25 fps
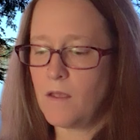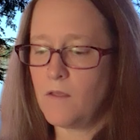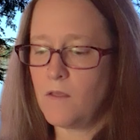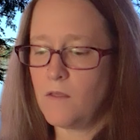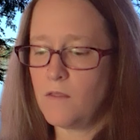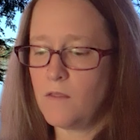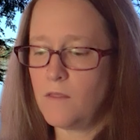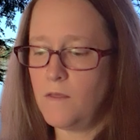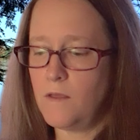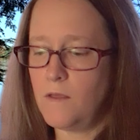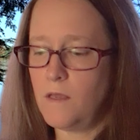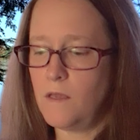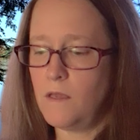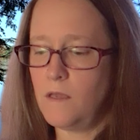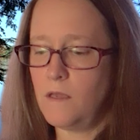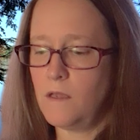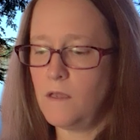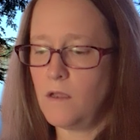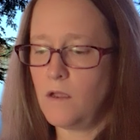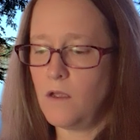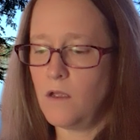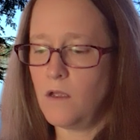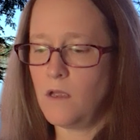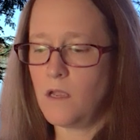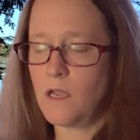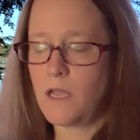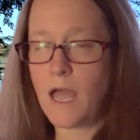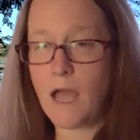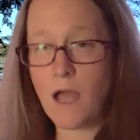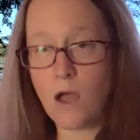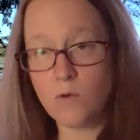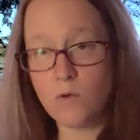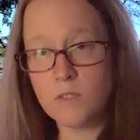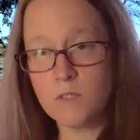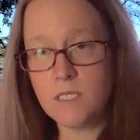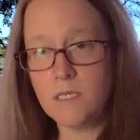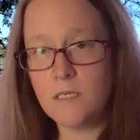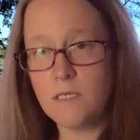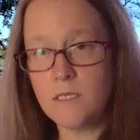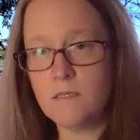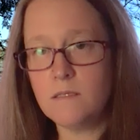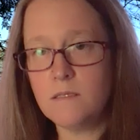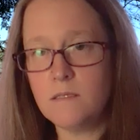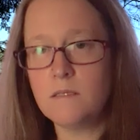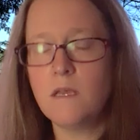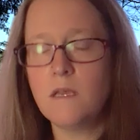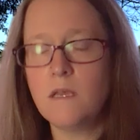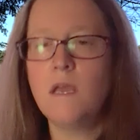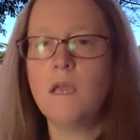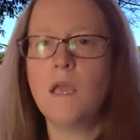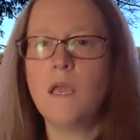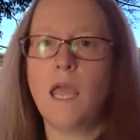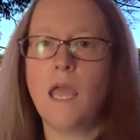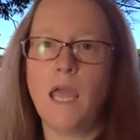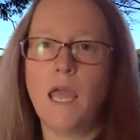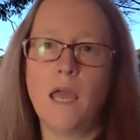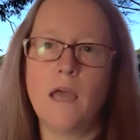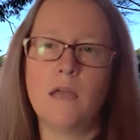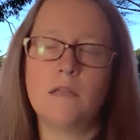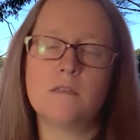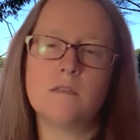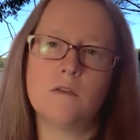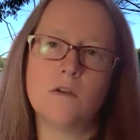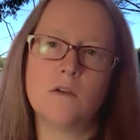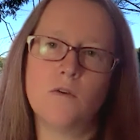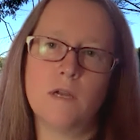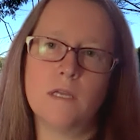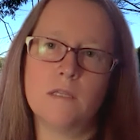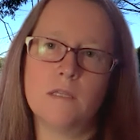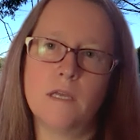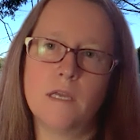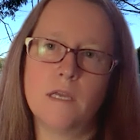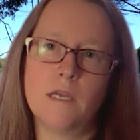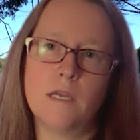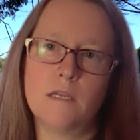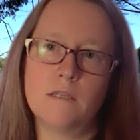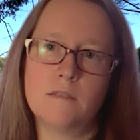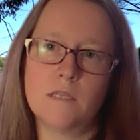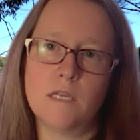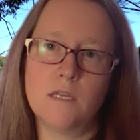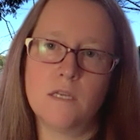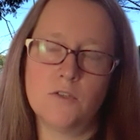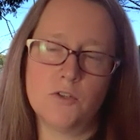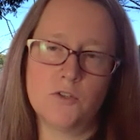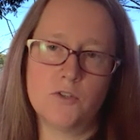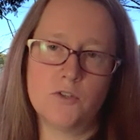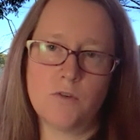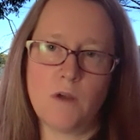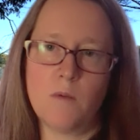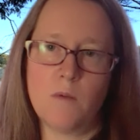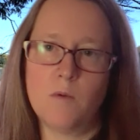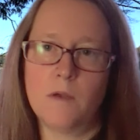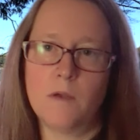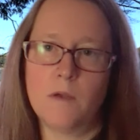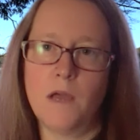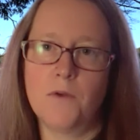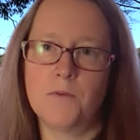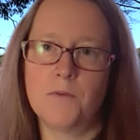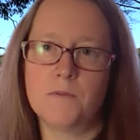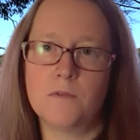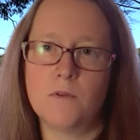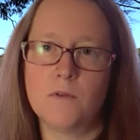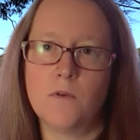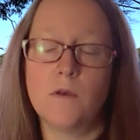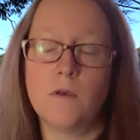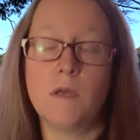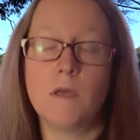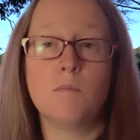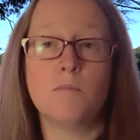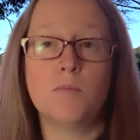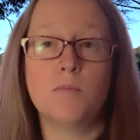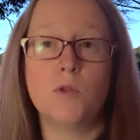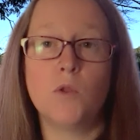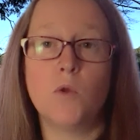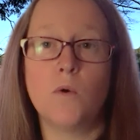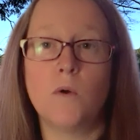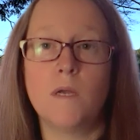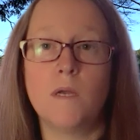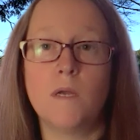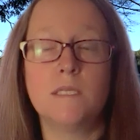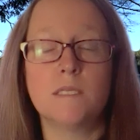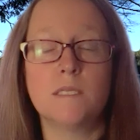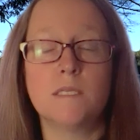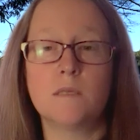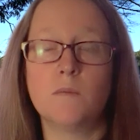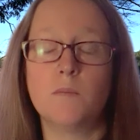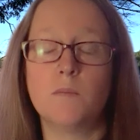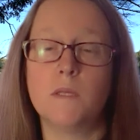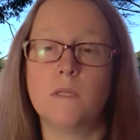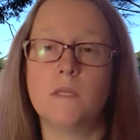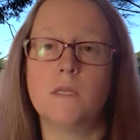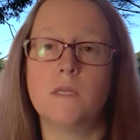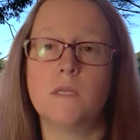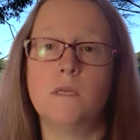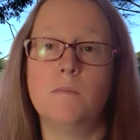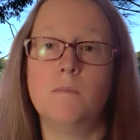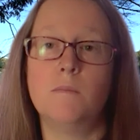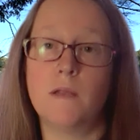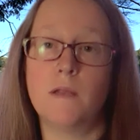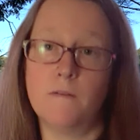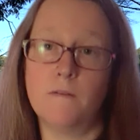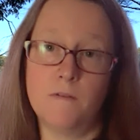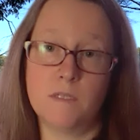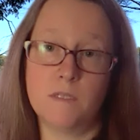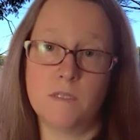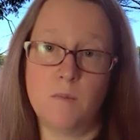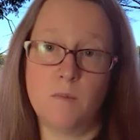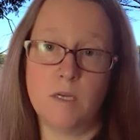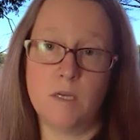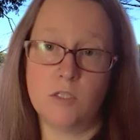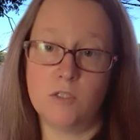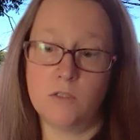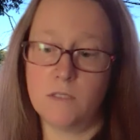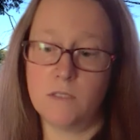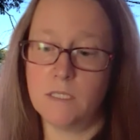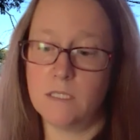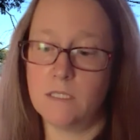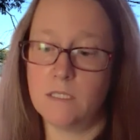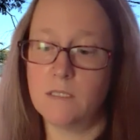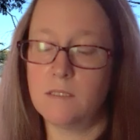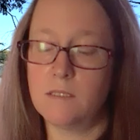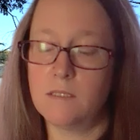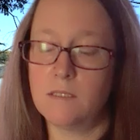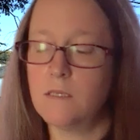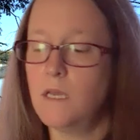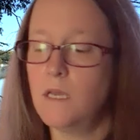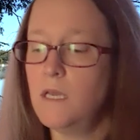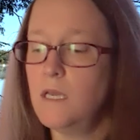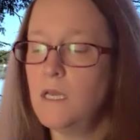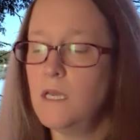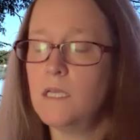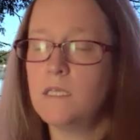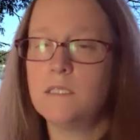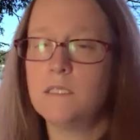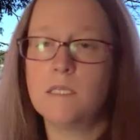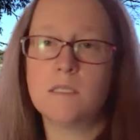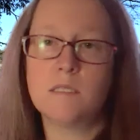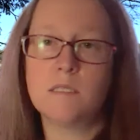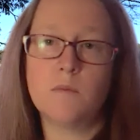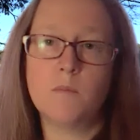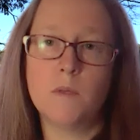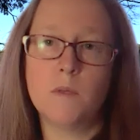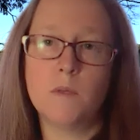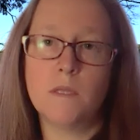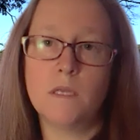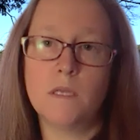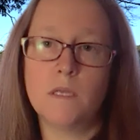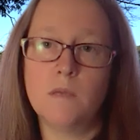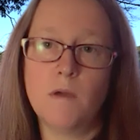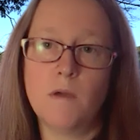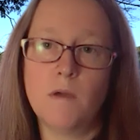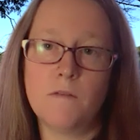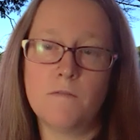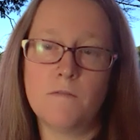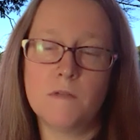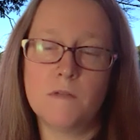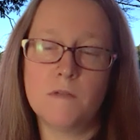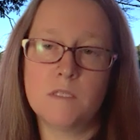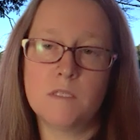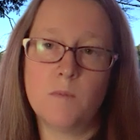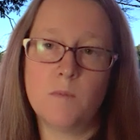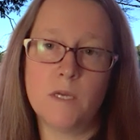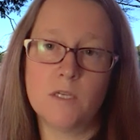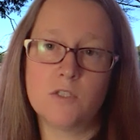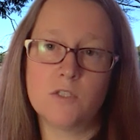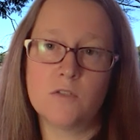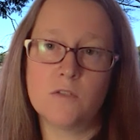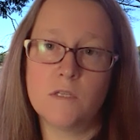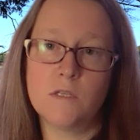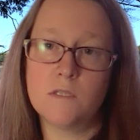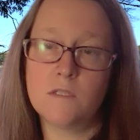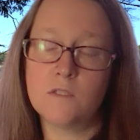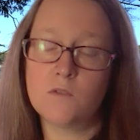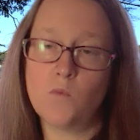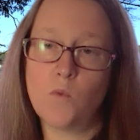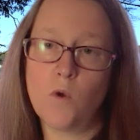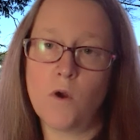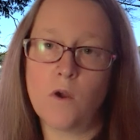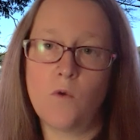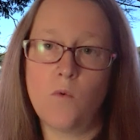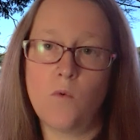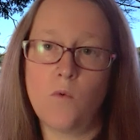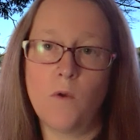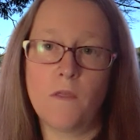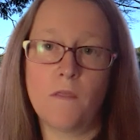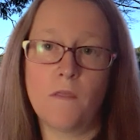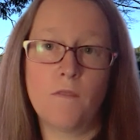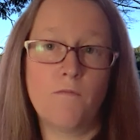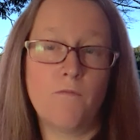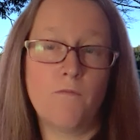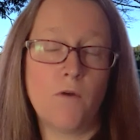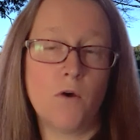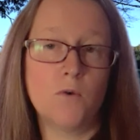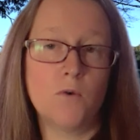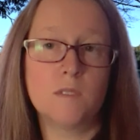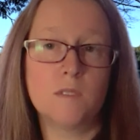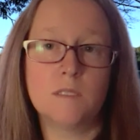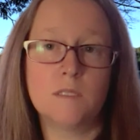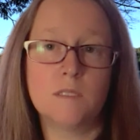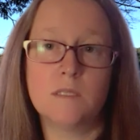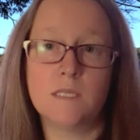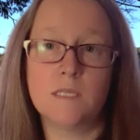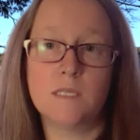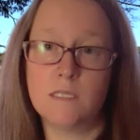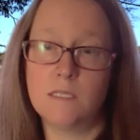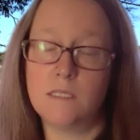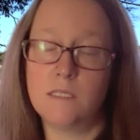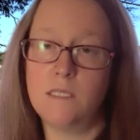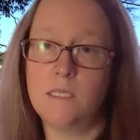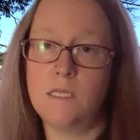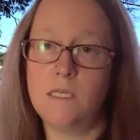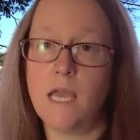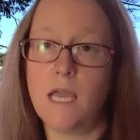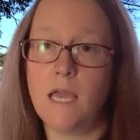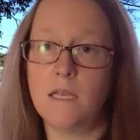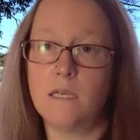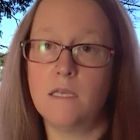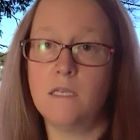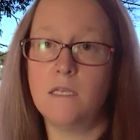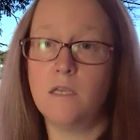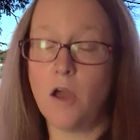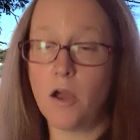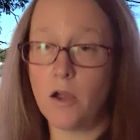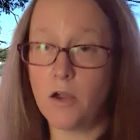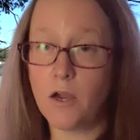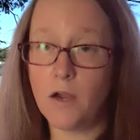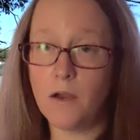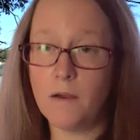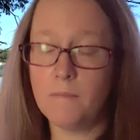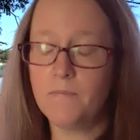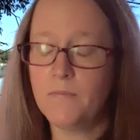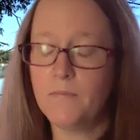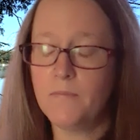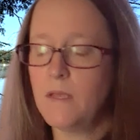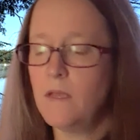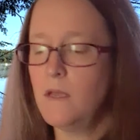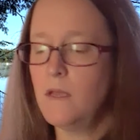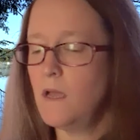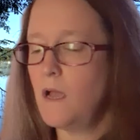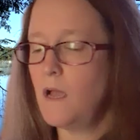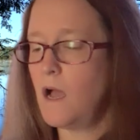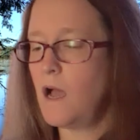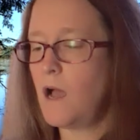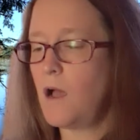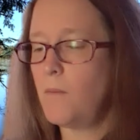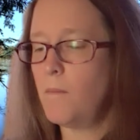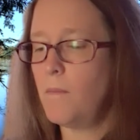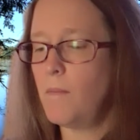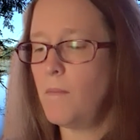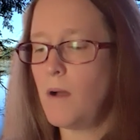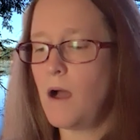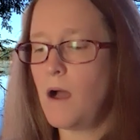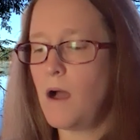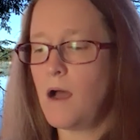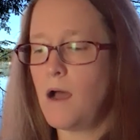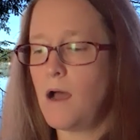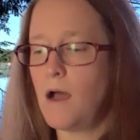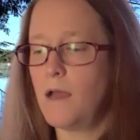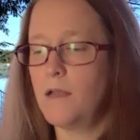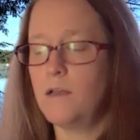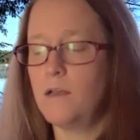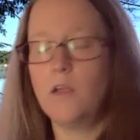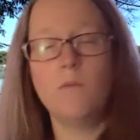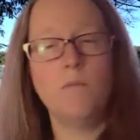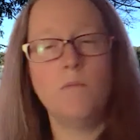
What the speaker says: The counties and the Great Lakes Intertribal Council employ disability benefit specialists. Disability benefit specialists work with folks 60 and younger on